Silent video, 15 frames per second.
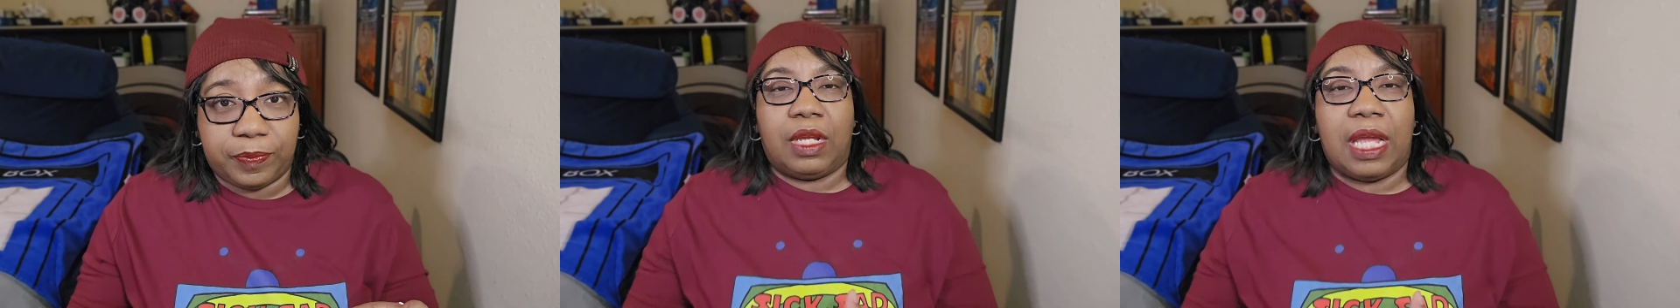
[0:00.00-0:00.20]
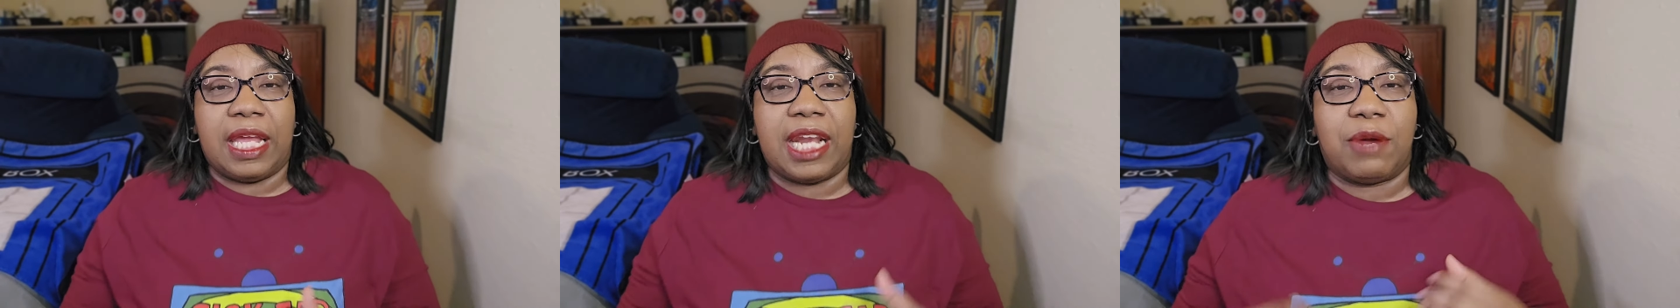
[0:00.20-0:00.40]

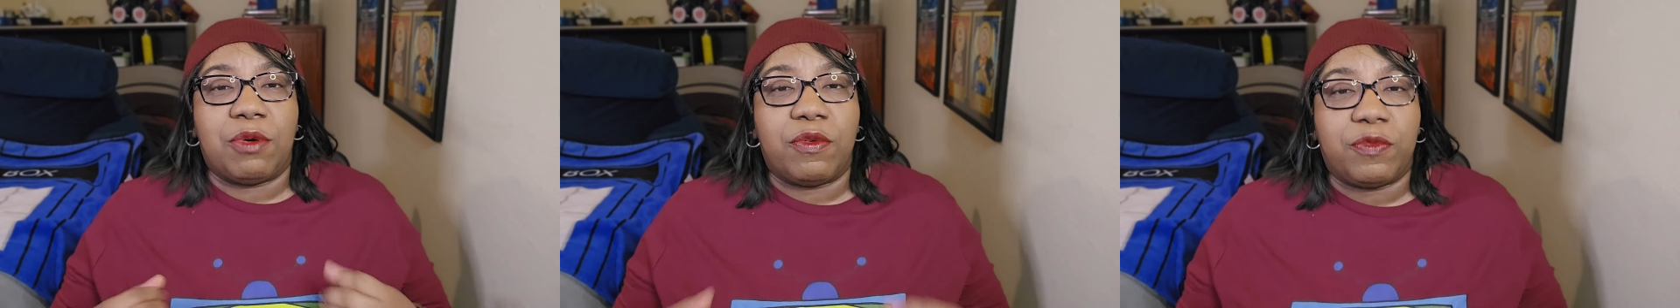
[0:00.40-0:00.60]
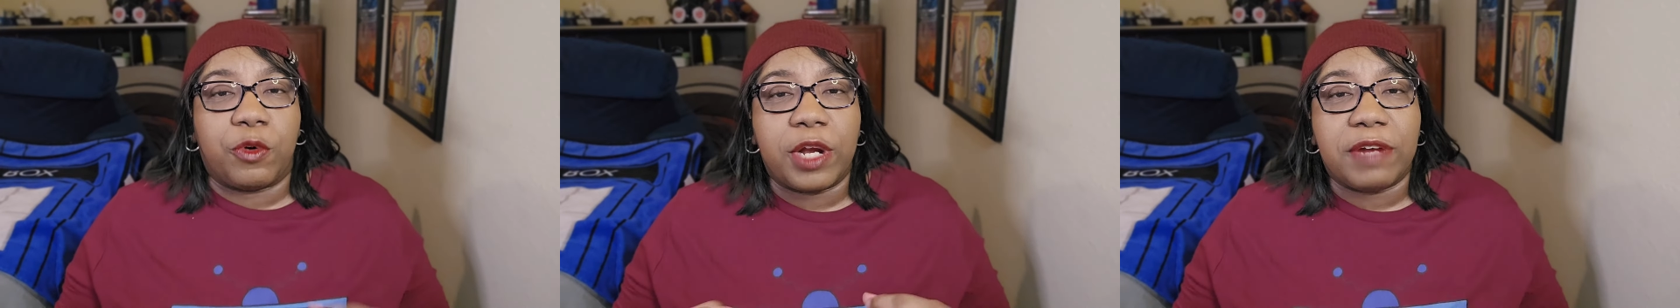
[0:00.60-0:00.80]
And I will
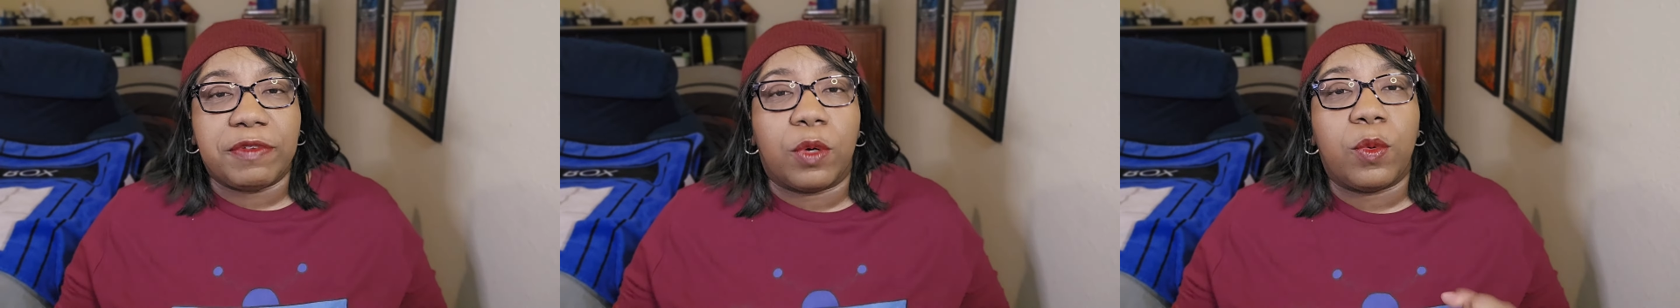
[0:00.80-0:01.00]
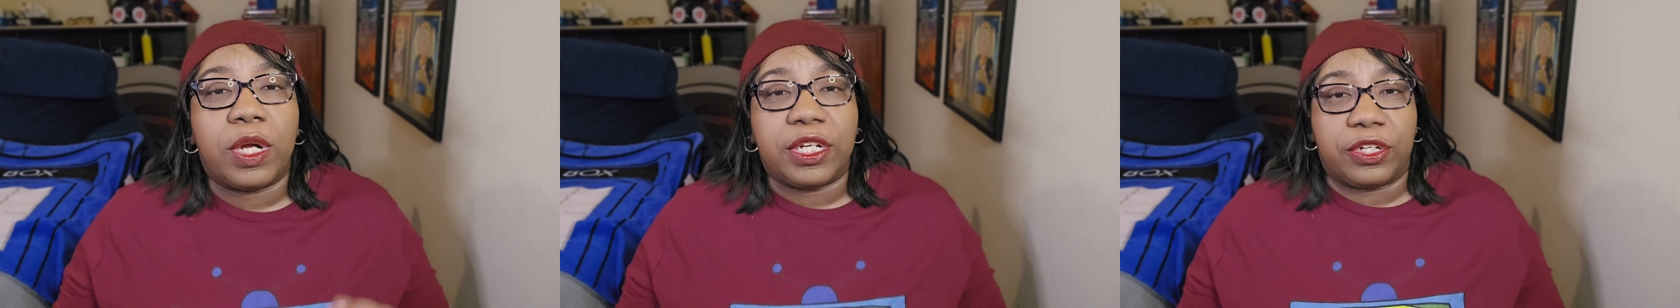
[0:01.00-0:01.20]
forever
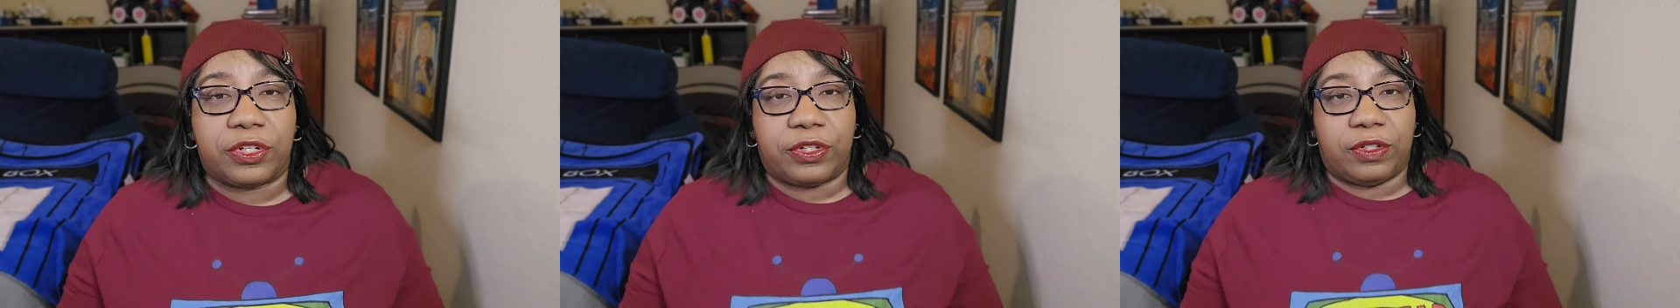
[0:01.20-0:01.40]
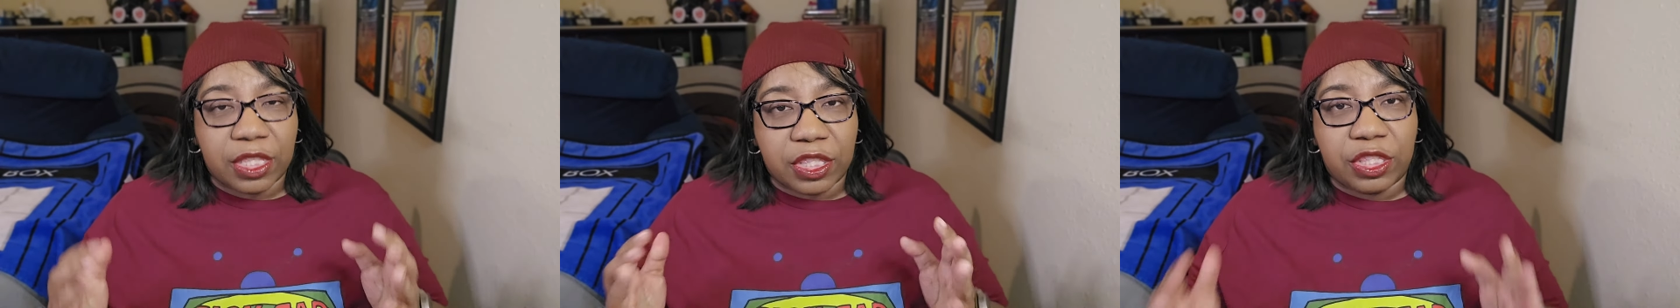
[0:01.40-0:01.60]
wonder,
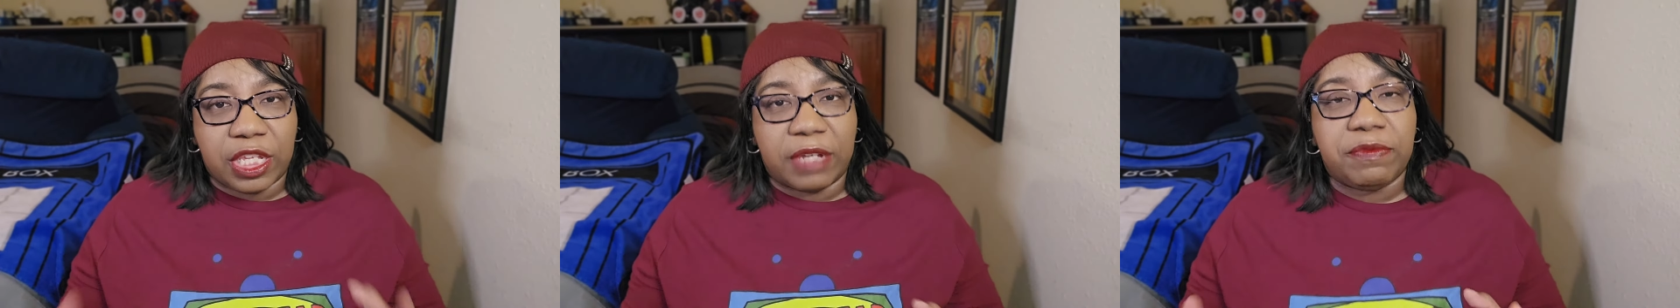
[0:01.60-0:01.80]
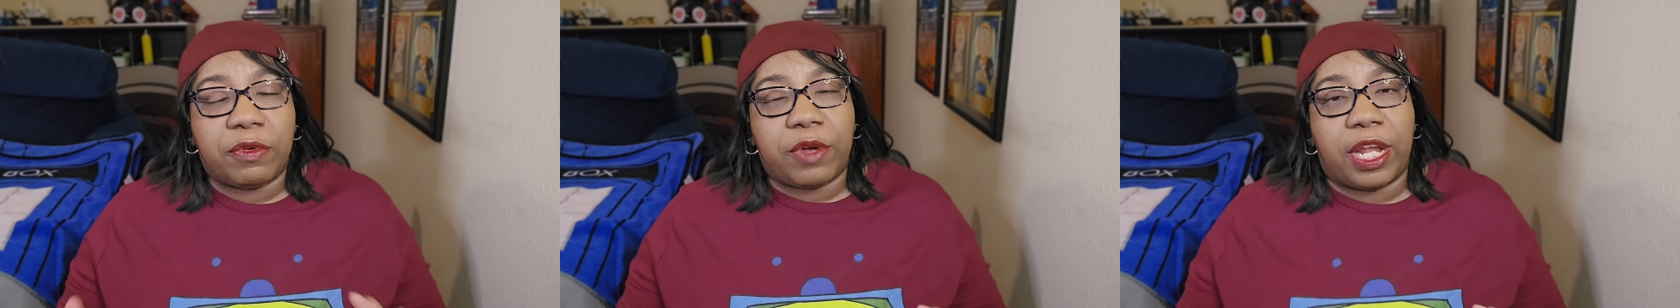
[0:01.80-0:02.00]

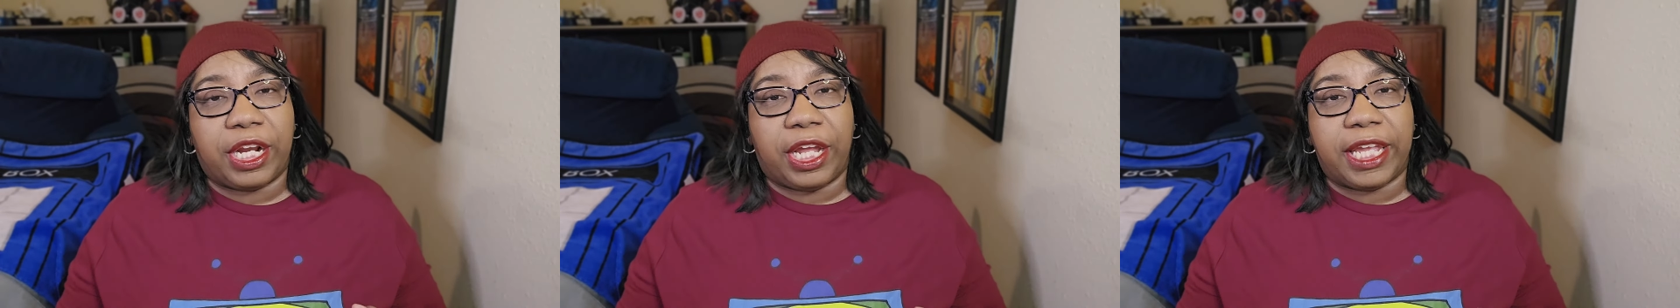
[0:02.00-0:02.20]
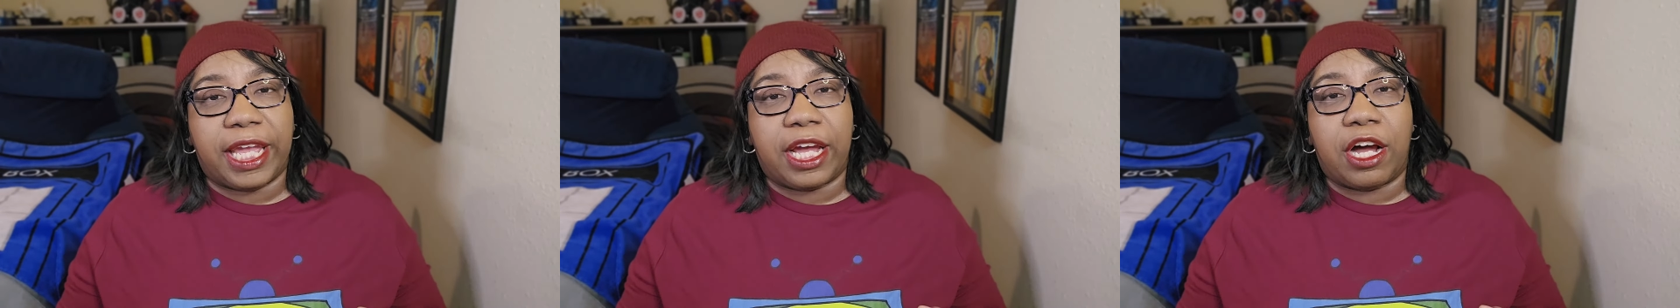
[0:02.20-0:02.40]
did Veronica
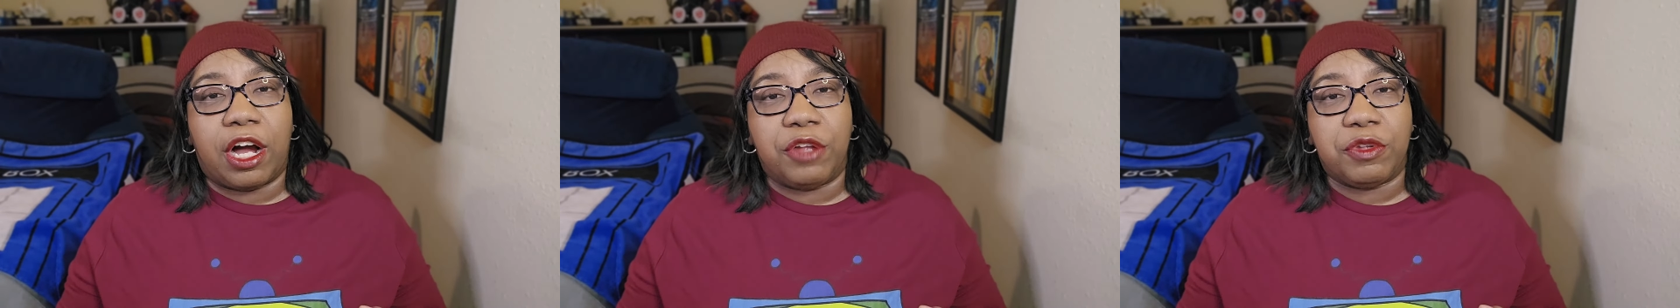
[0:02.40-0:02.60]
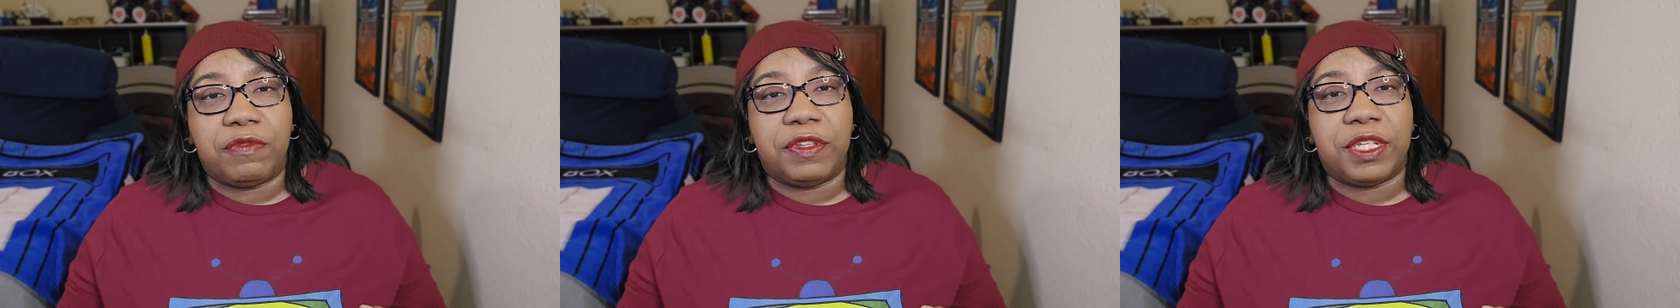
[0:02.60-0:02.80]
get her
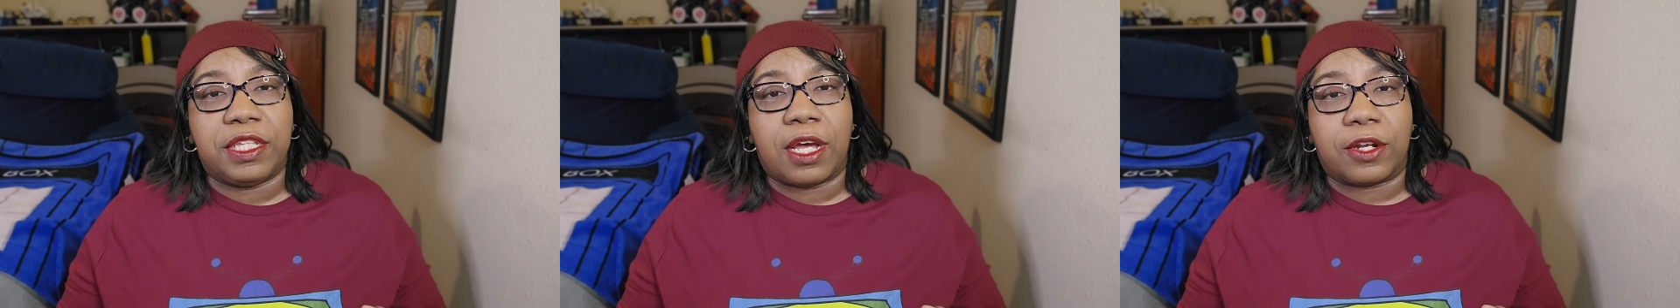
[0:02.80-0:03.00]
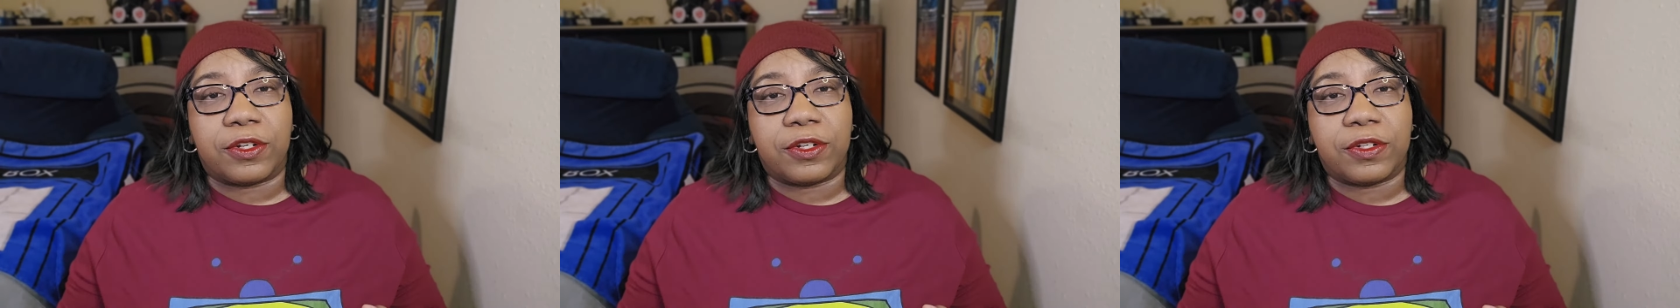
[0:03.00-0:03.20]

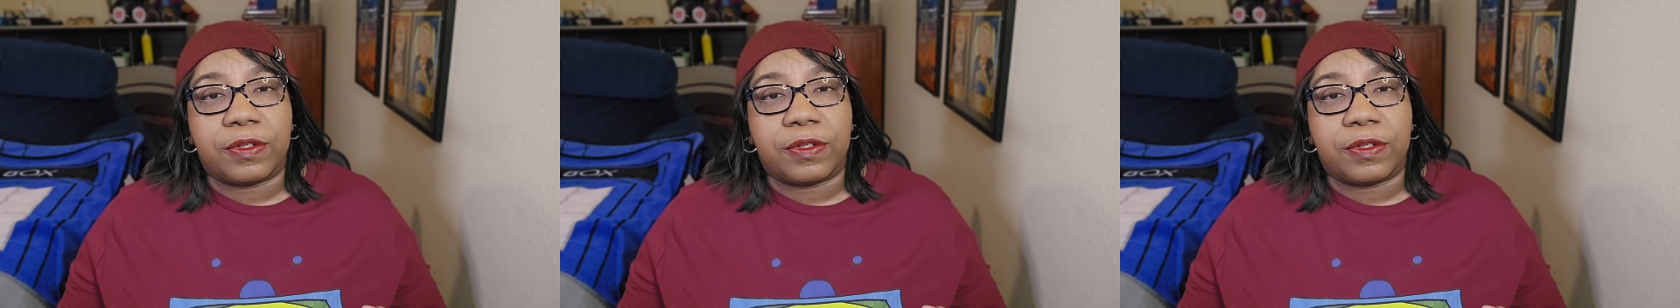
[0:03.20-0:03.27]
$150?